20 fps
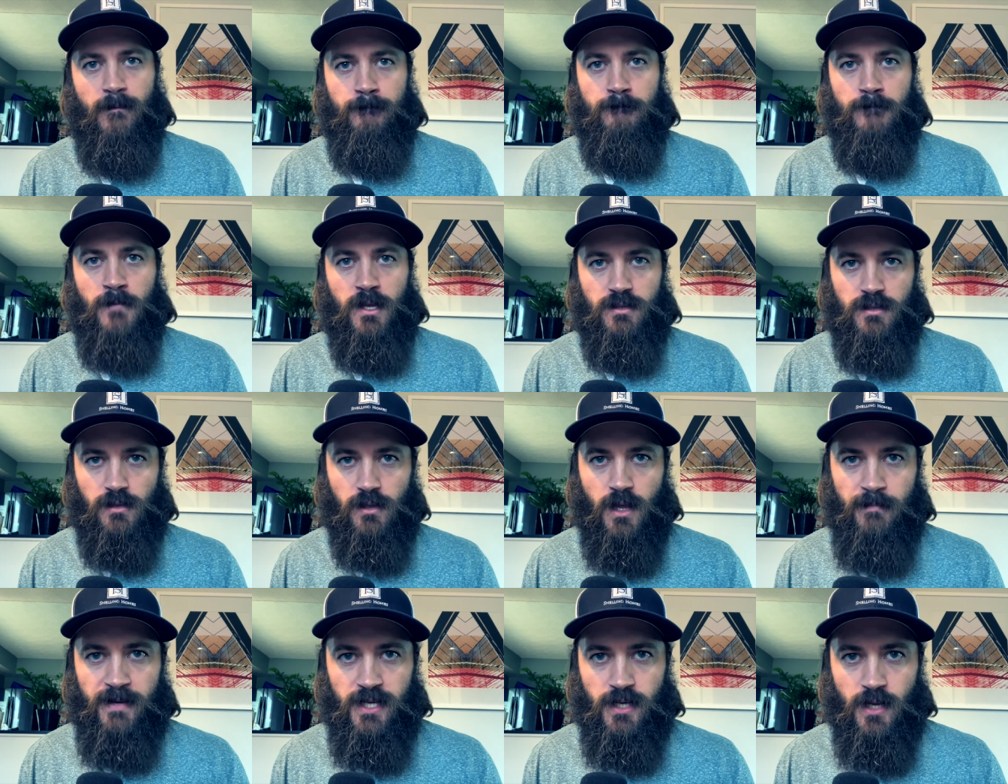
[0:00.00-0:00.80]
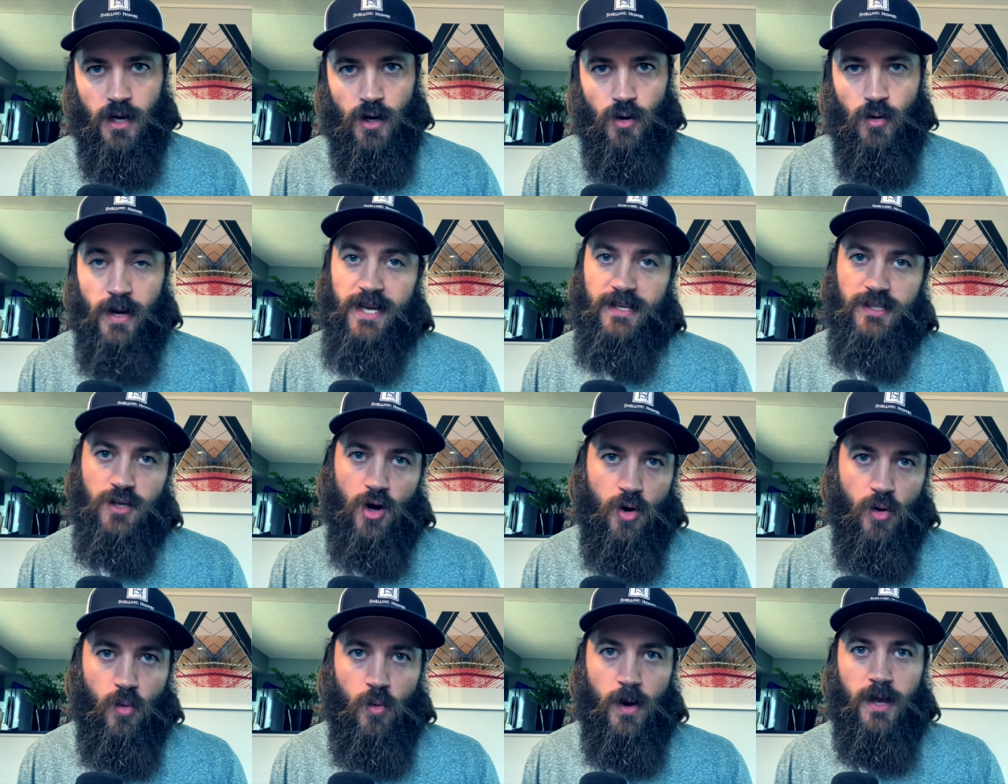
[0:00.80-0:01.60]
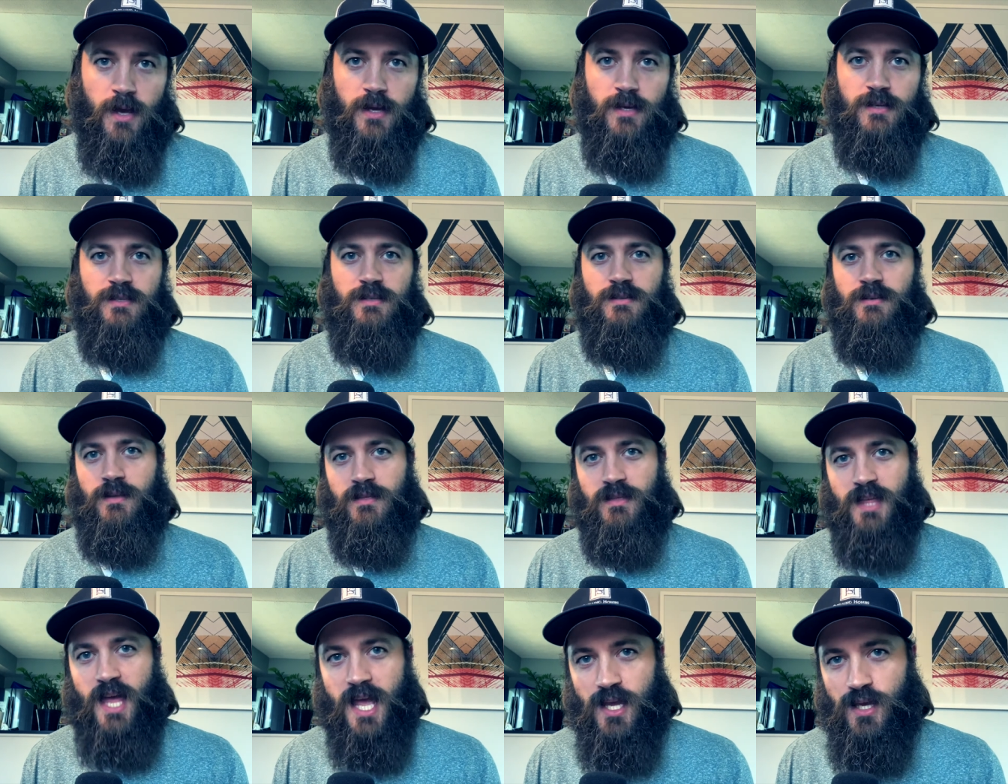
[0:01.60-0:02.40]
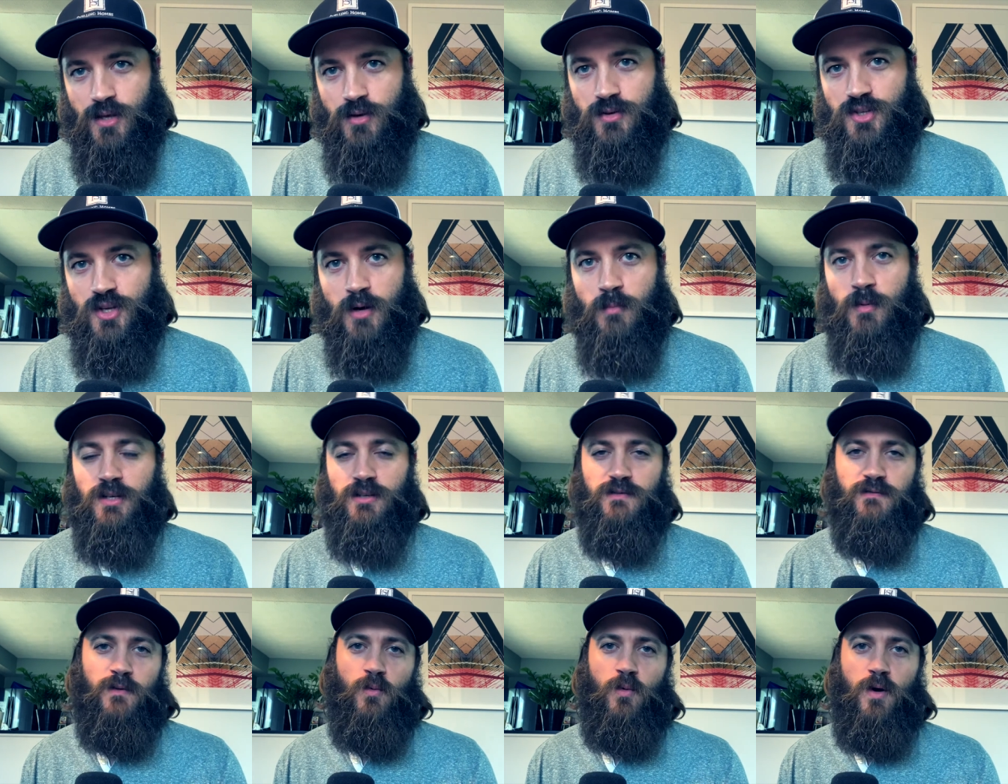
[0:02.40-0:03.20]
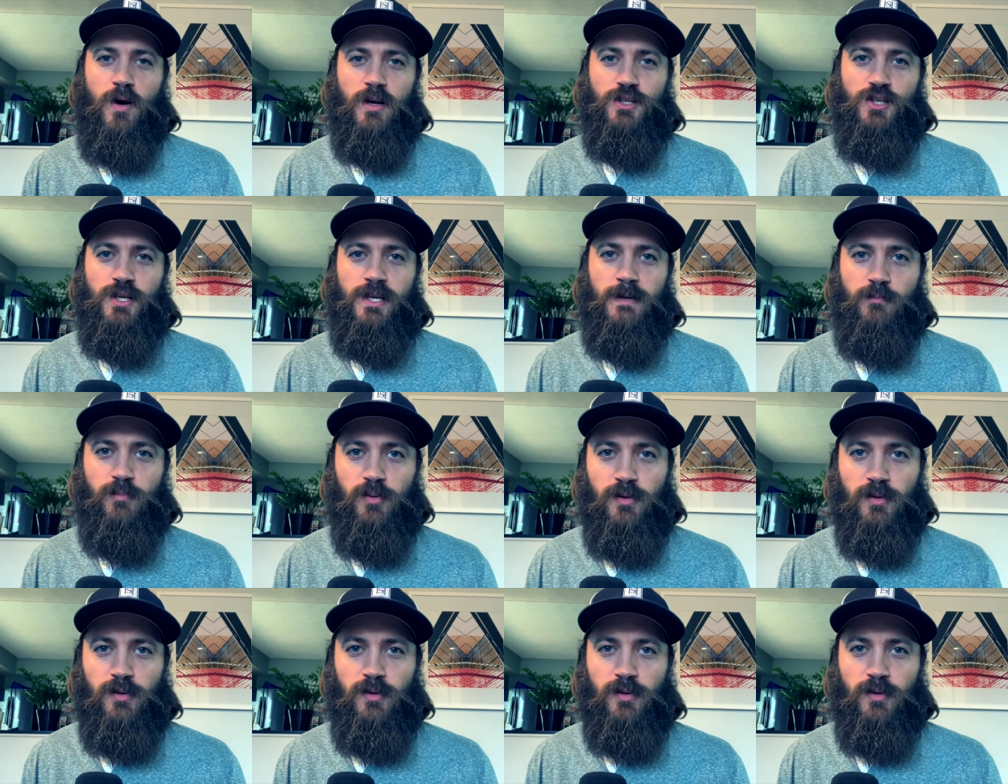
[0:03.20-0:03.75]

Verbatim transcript: So let me know. As always, thank you so much for watching.